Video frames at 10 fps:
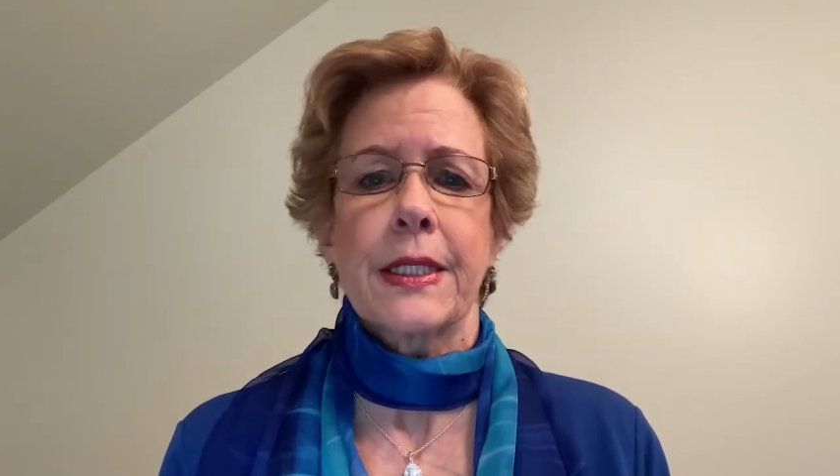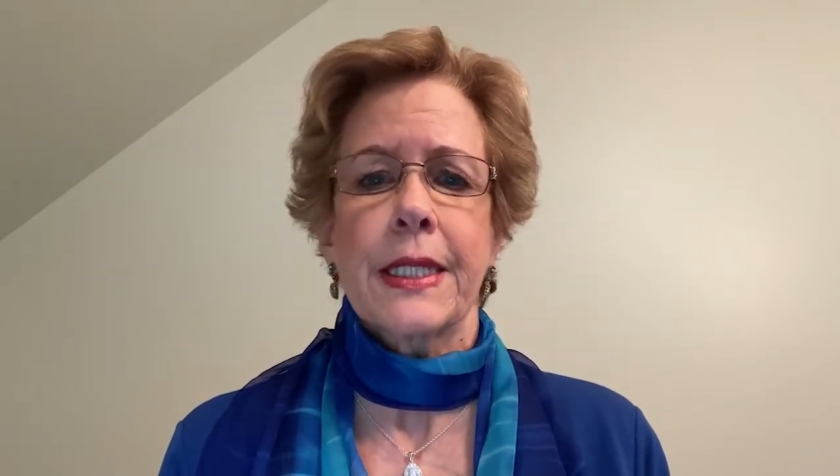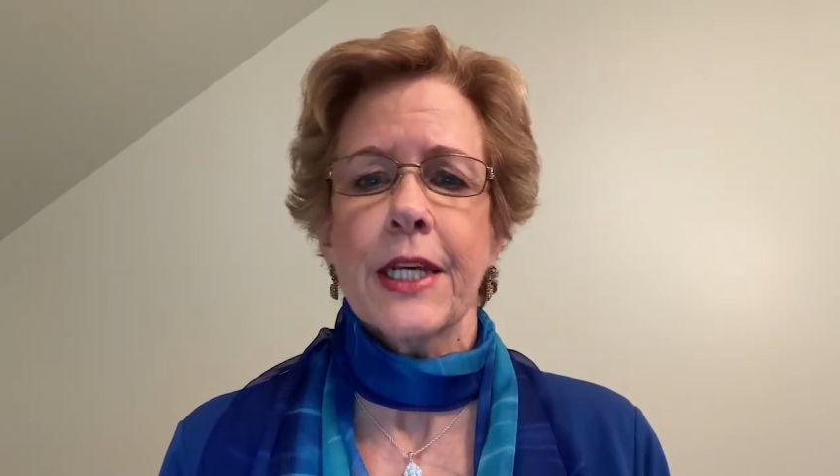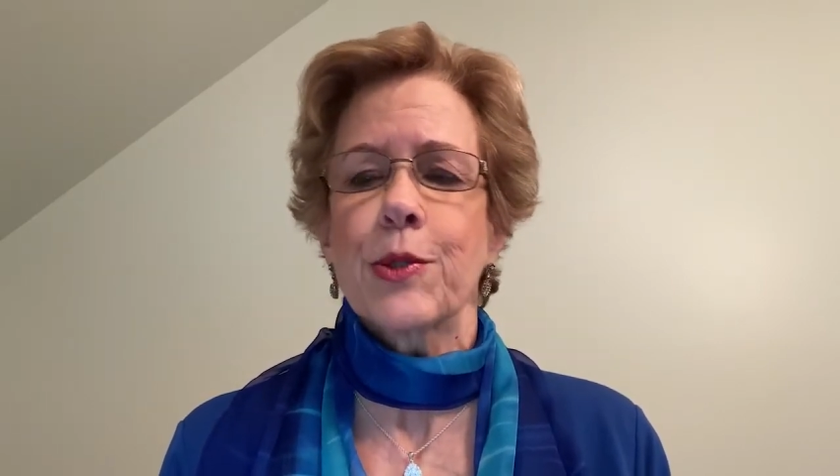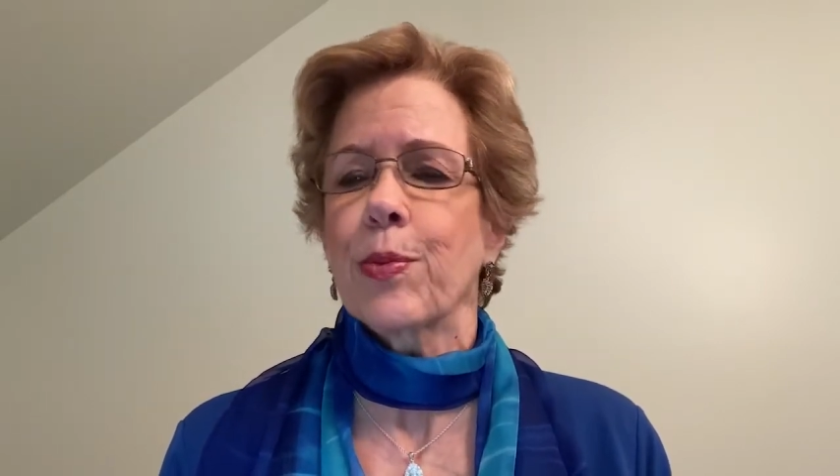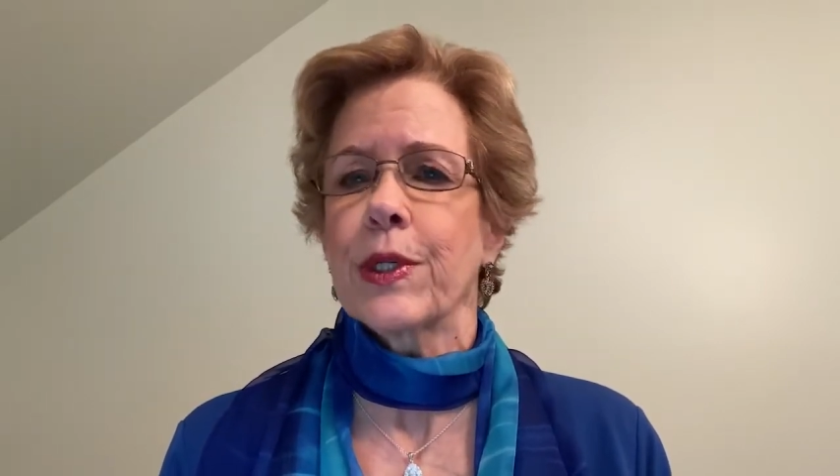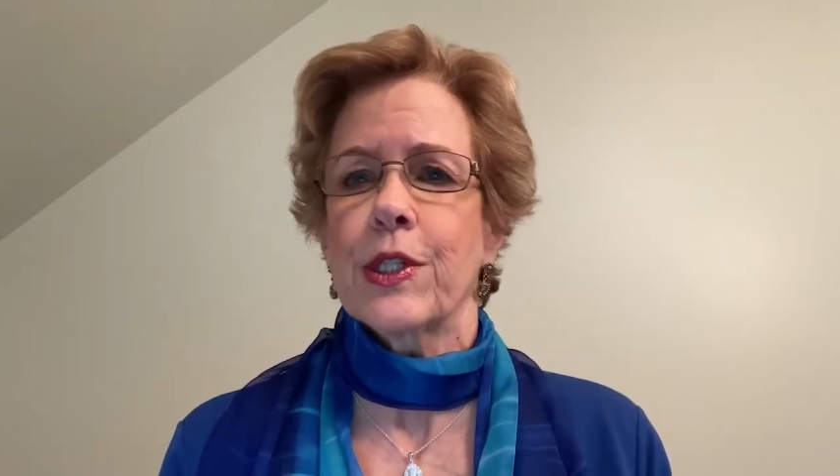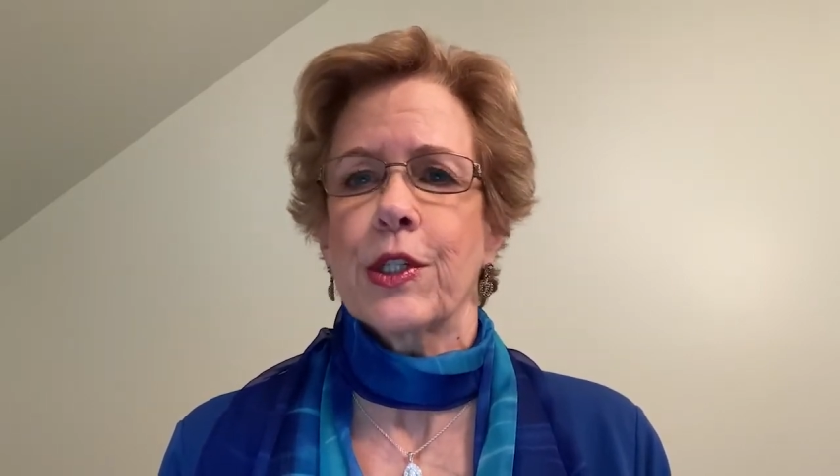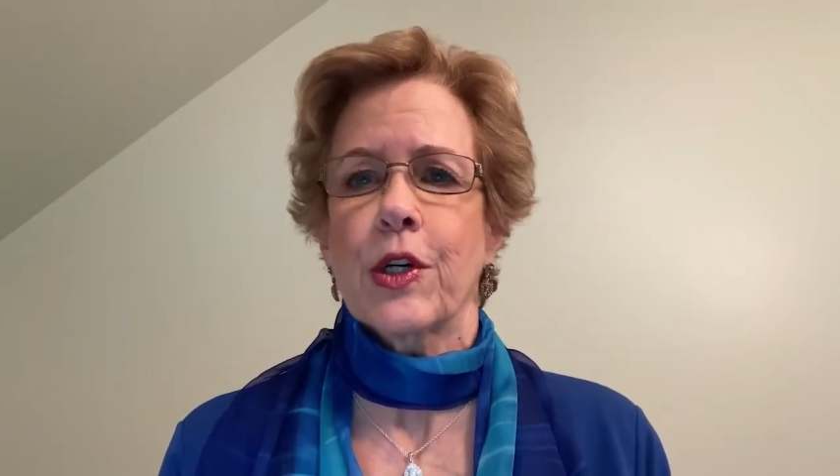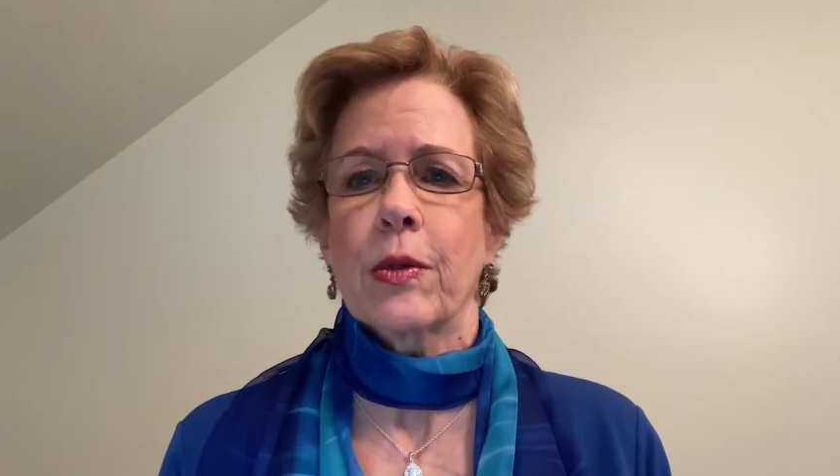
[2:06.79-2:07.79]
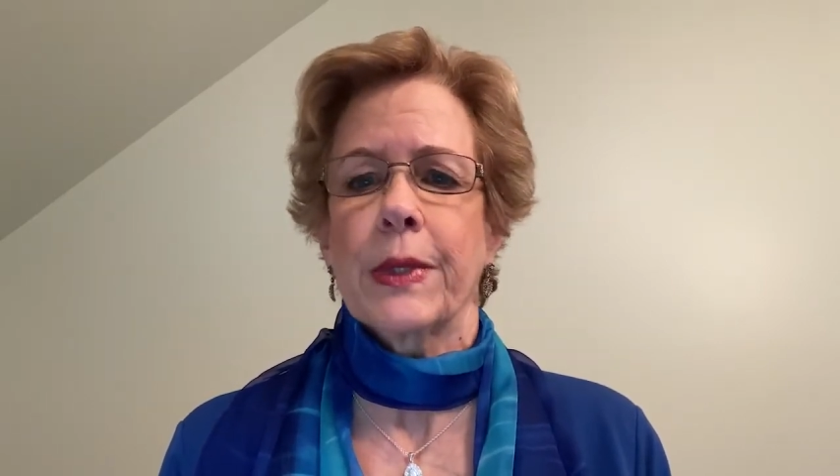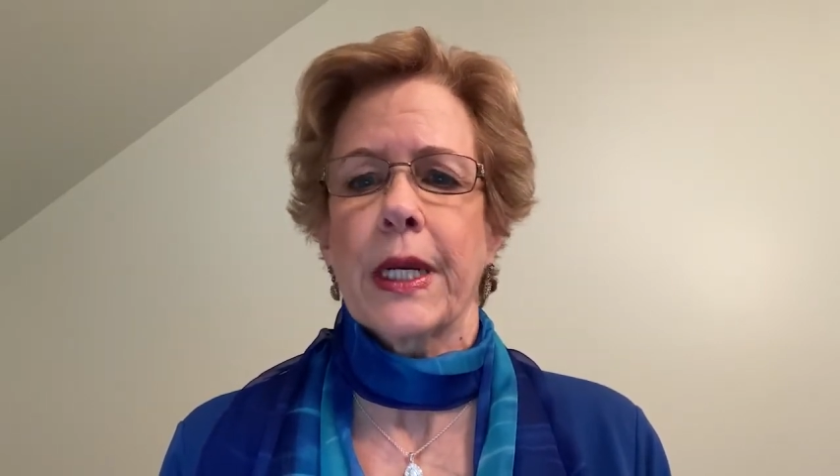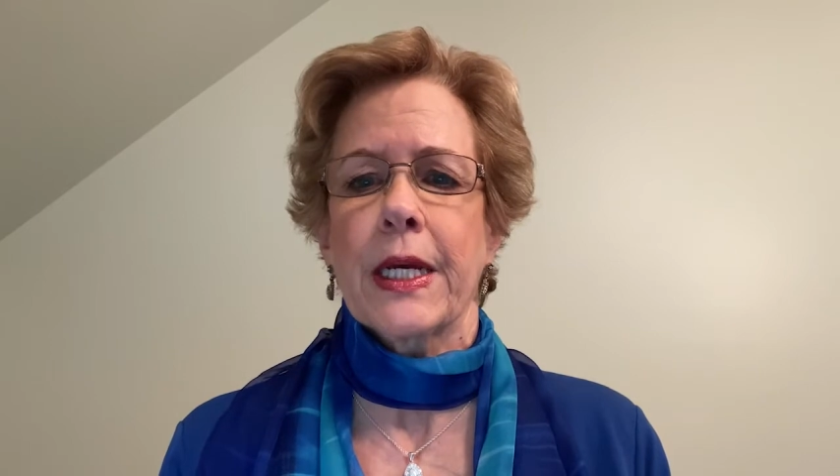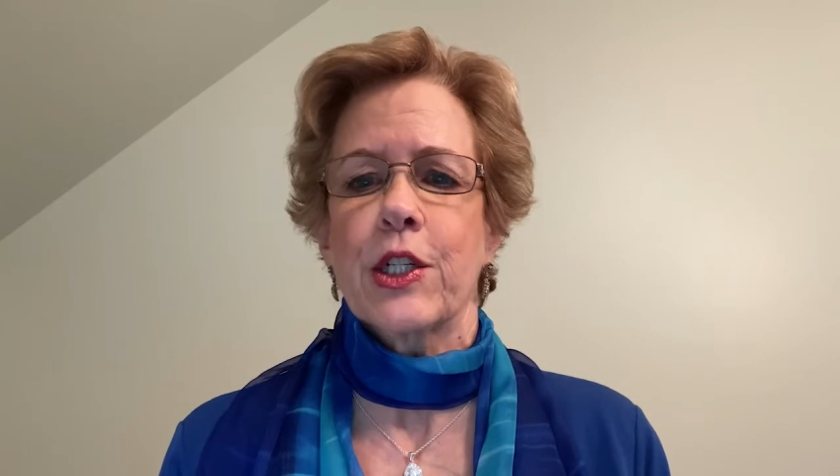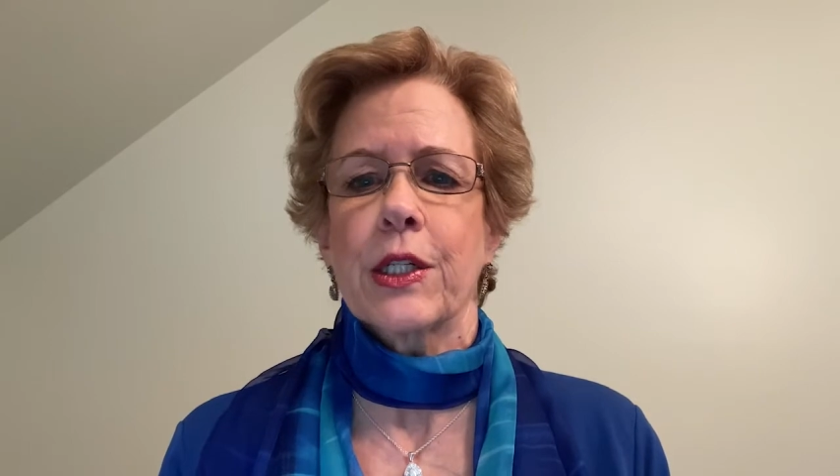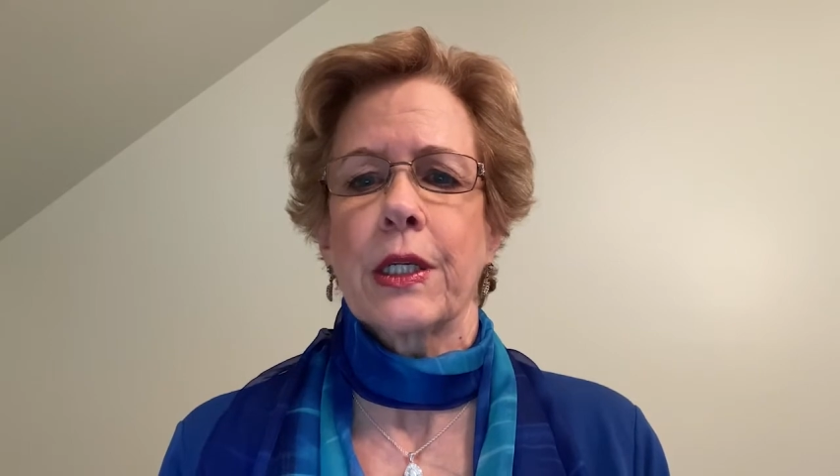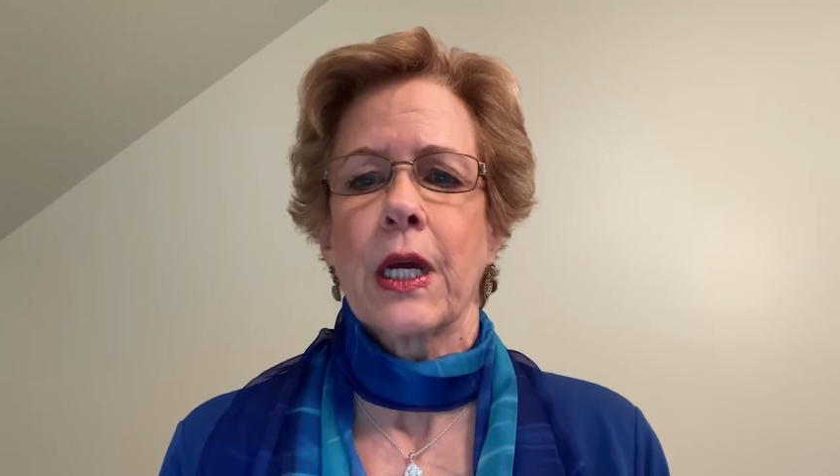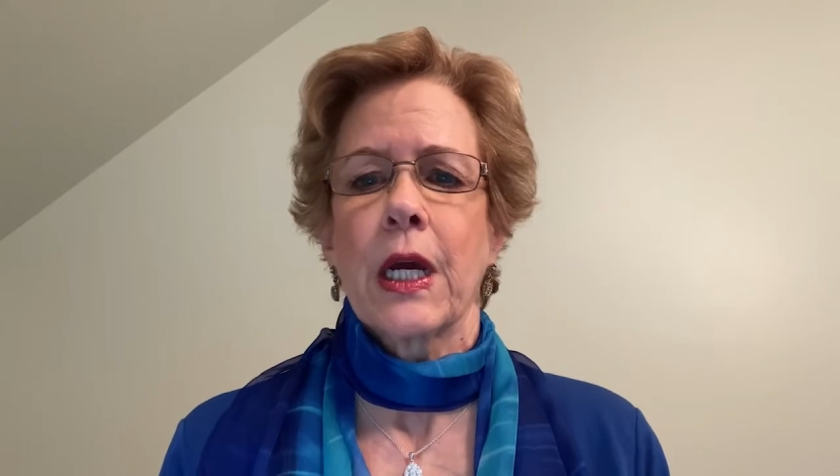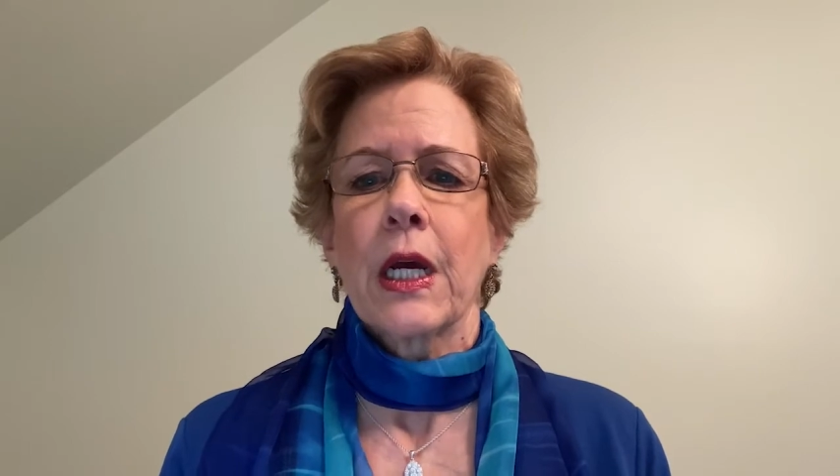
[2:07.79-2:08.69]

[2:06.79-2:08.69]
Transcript: desperate determination